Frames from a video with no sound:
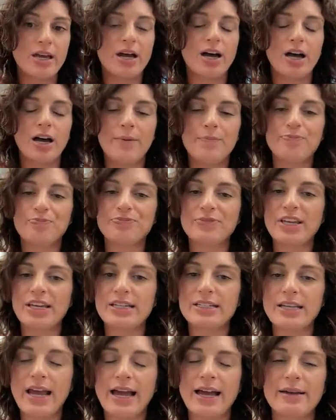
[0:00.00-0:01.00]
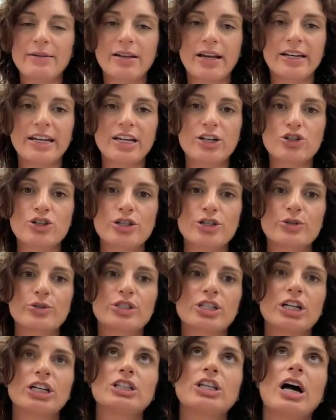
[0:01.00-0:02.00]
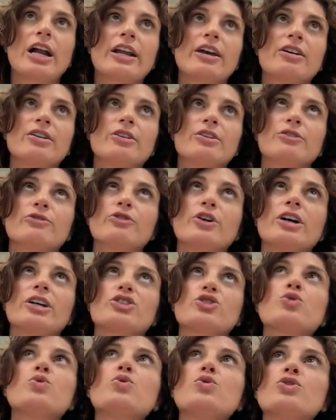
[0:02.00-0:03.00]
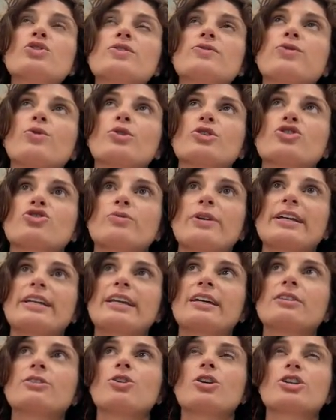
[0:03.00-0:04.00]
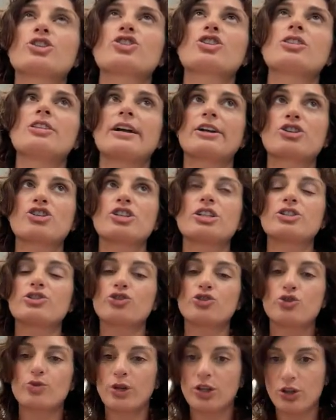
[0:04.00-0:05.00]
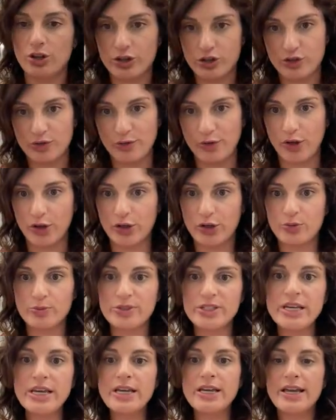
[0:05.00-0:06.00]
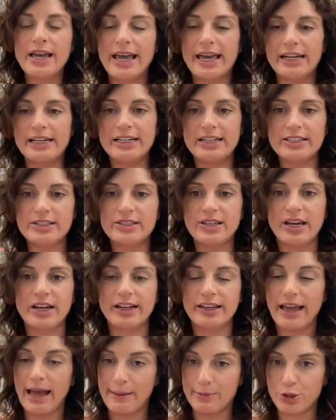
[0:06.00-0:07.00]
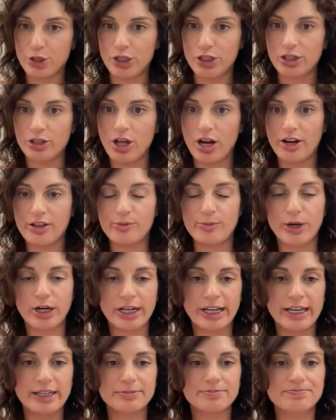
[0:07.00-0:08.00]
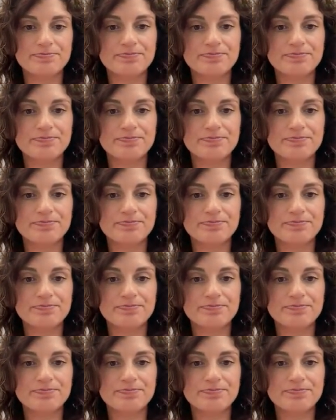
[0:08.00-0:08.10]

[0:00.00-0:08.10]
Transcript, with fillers: Um, it kind of introduced a lot of tools for trading large collections or doing larger volumes, and it has kind of captured a lot of the market.